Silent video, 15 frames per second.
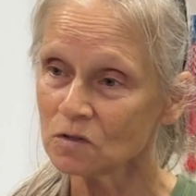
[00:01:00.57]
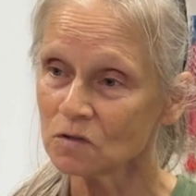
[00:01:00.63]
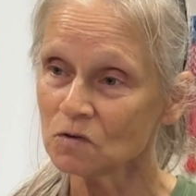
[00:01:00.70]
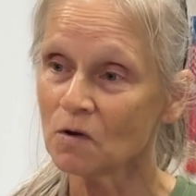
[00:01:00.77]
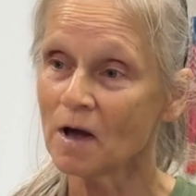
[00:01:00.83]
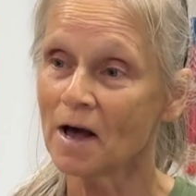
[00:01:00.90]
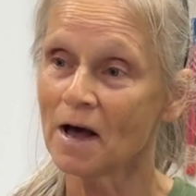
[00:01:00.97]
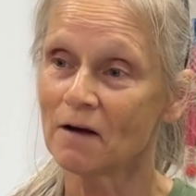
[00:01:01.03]
You
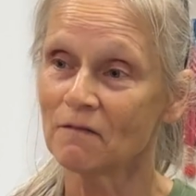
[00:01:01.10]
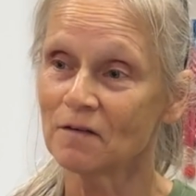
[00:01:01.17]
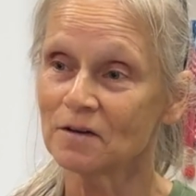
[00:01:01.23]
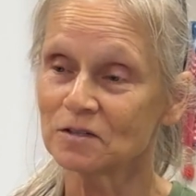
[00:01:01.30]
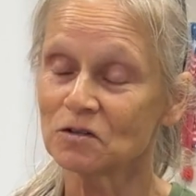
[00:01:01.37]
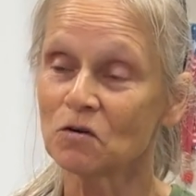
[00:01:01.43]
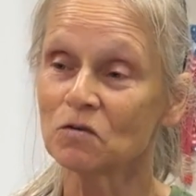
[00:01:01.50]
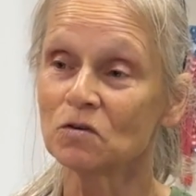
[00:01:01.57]
have.
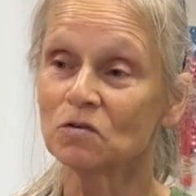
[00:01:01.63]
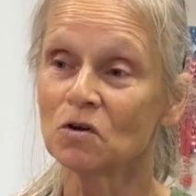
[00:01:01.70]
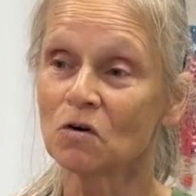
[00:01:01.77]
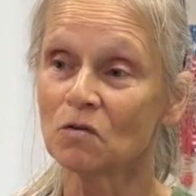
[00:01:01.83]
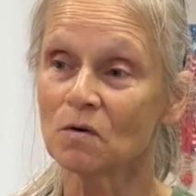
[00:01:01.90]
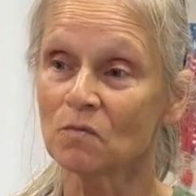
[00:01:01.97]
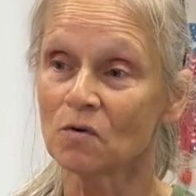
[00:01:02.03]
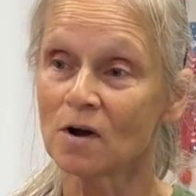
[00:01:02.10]
So you
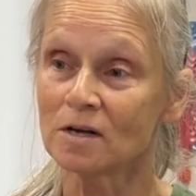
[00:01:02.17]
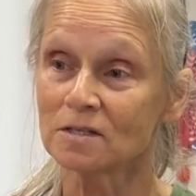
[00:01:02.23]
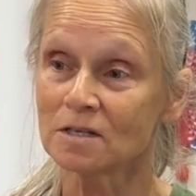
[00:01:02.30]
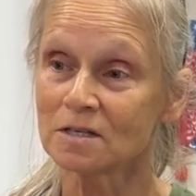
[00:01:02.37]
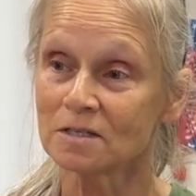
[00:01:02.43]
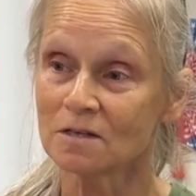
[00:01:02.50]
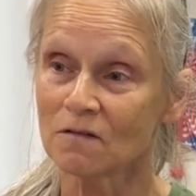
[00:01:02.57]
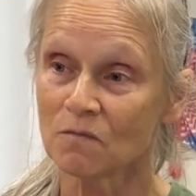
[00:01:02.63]
know the
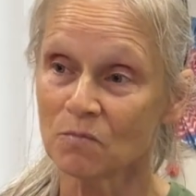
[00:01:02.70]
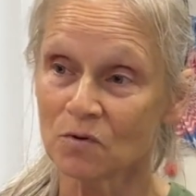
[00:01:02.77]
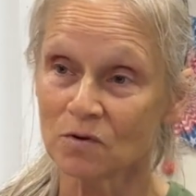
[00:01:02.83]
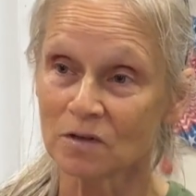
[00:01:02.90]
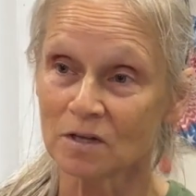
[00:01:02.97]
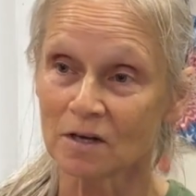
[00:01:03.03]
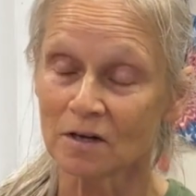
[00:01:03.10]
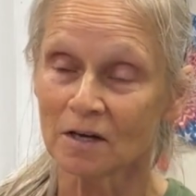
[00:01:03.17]
process of putting